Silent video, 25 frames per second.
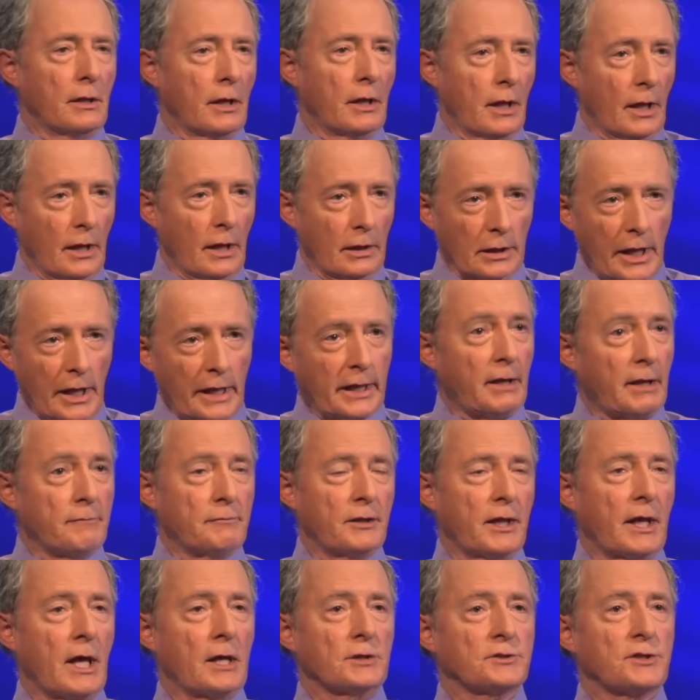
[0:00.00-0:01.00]
like
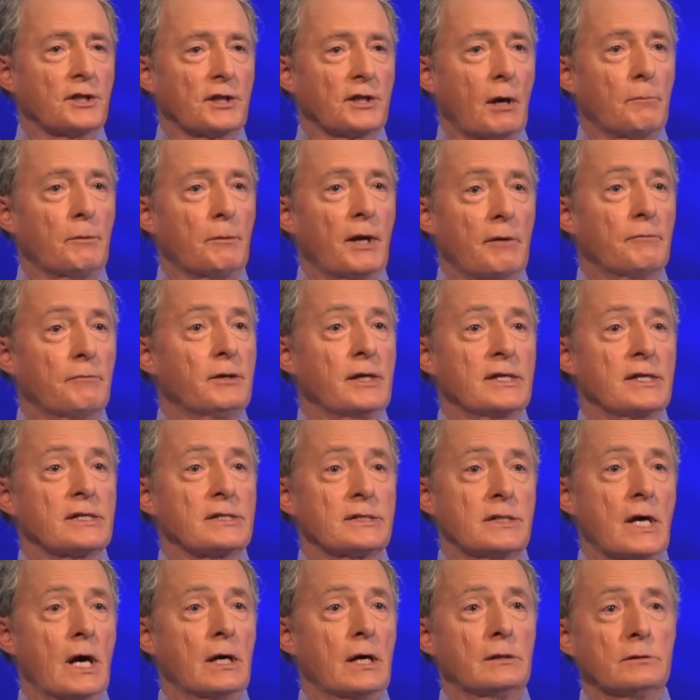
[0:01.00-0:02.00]
everything else in government, everything is
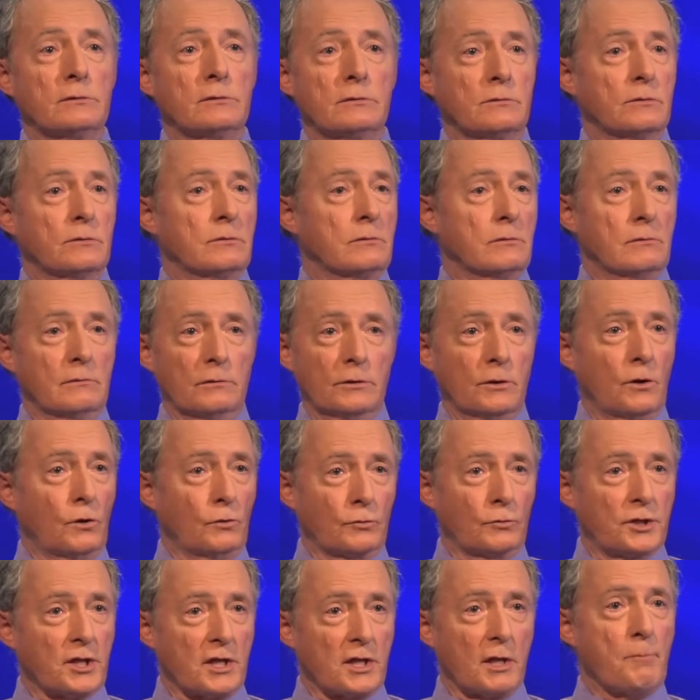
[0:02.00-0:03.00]
done,
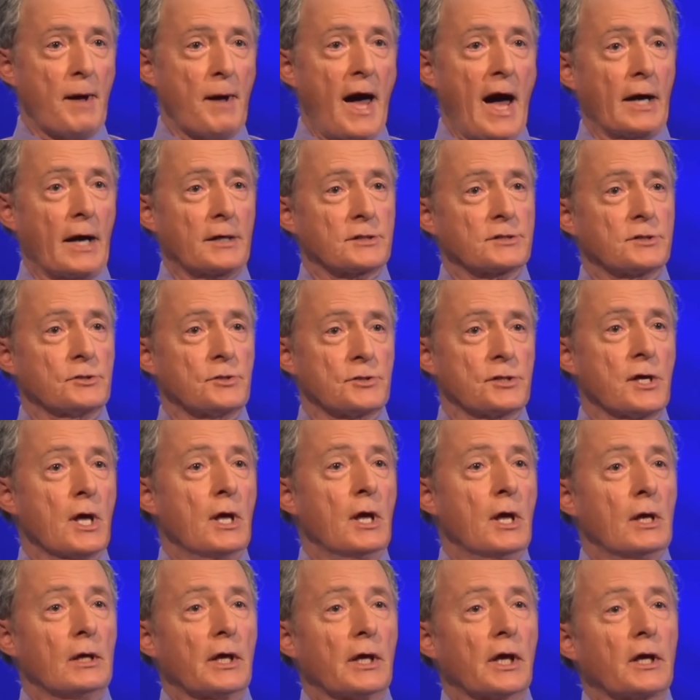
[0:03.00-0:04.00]
to the max. There's
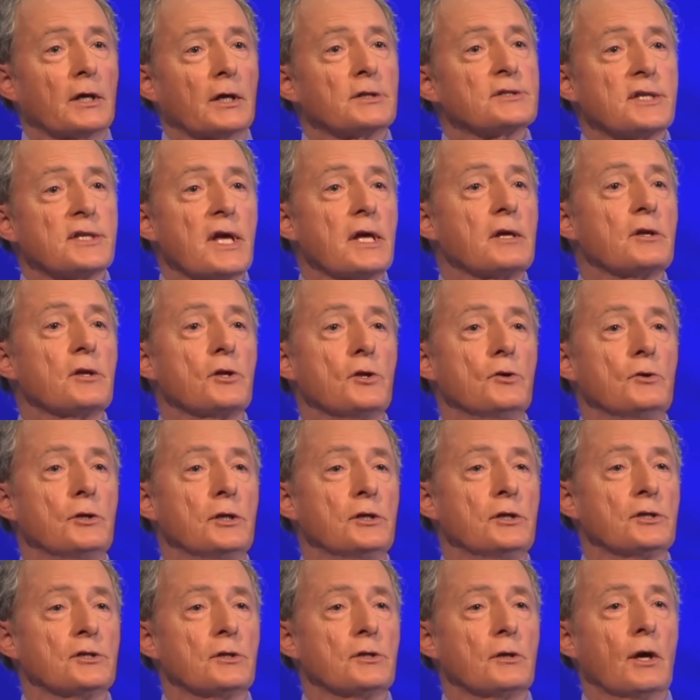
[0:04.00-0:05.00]
like a State of the
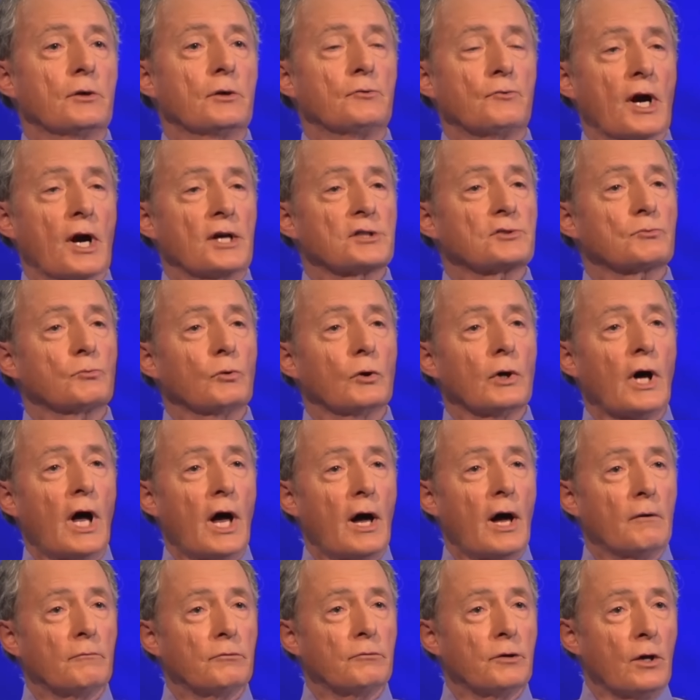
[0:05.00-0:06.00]
Union address will
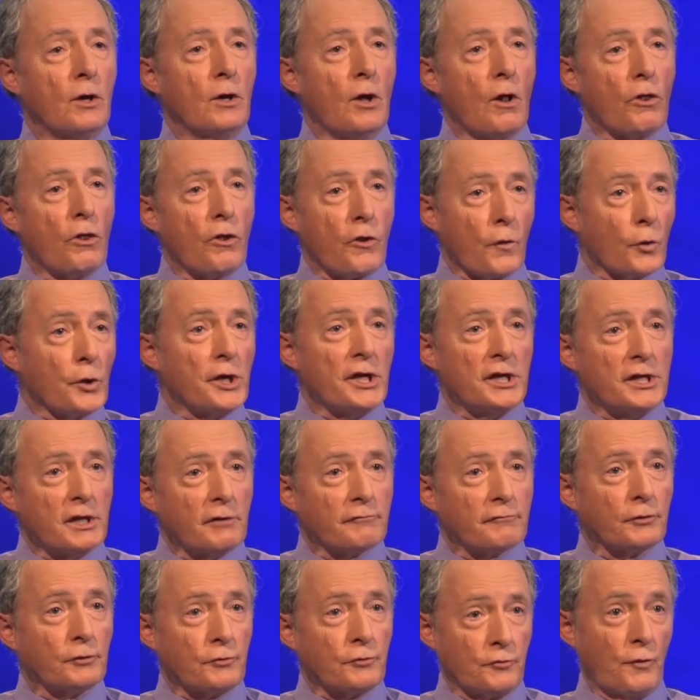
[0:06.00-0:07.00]
have 30
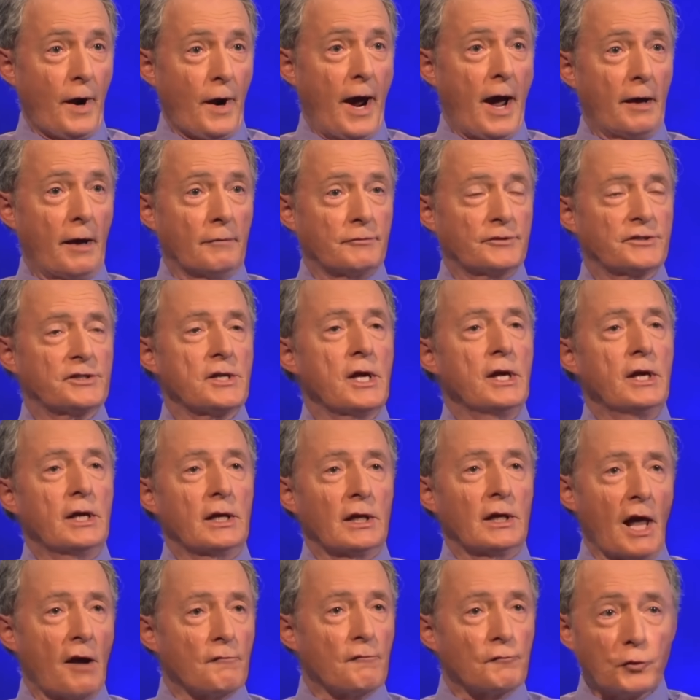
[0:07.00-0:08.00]
different drafts.
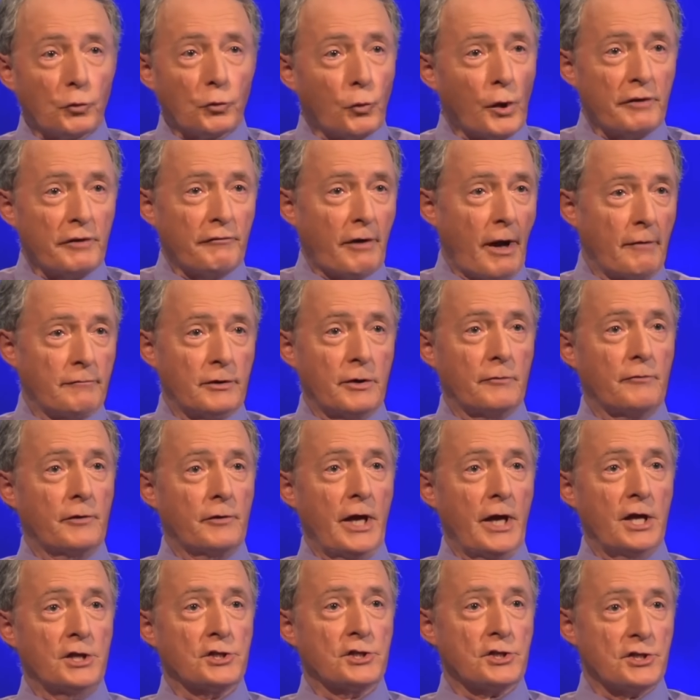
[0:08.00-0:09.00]
It'll have 25 different
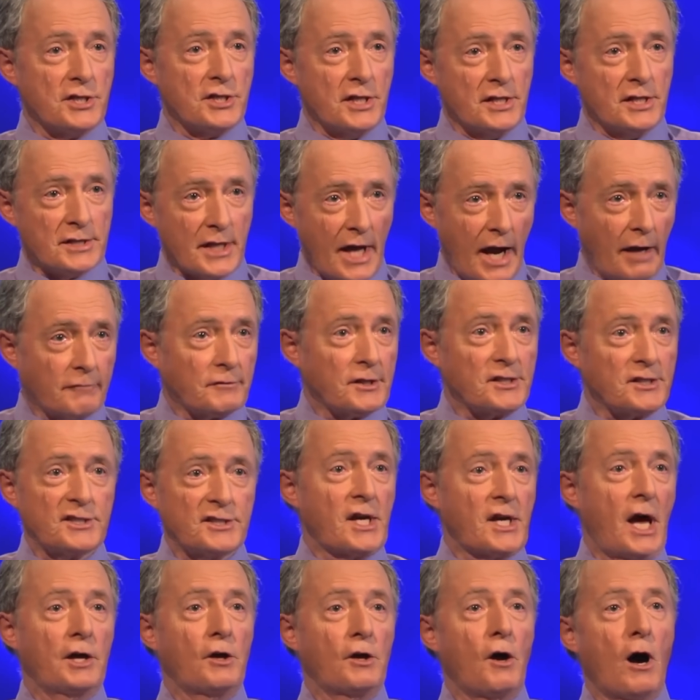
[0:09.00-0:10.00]
agencies that have to
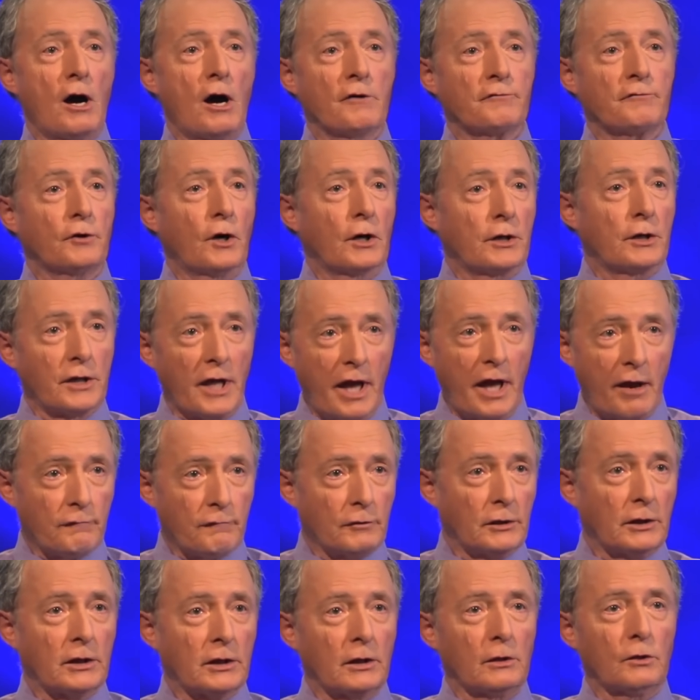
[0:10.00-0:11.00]
sign off on every
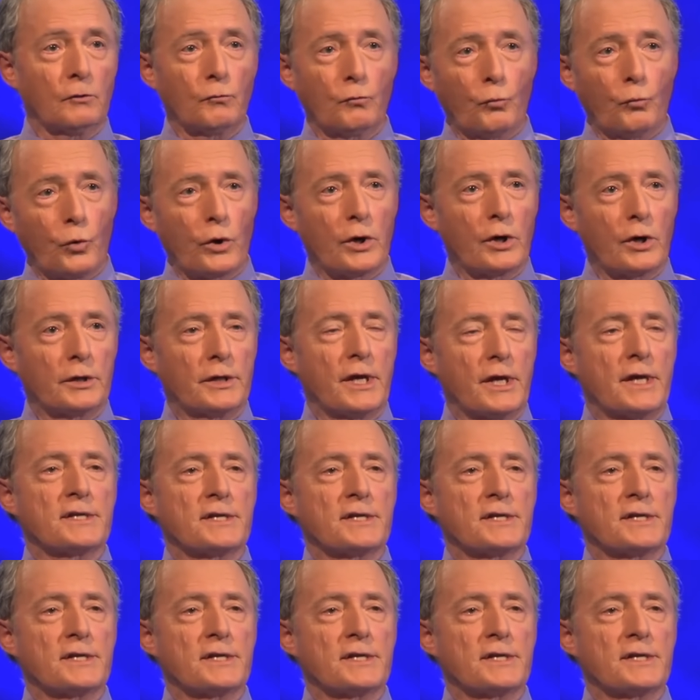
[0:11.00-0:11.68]
little word that is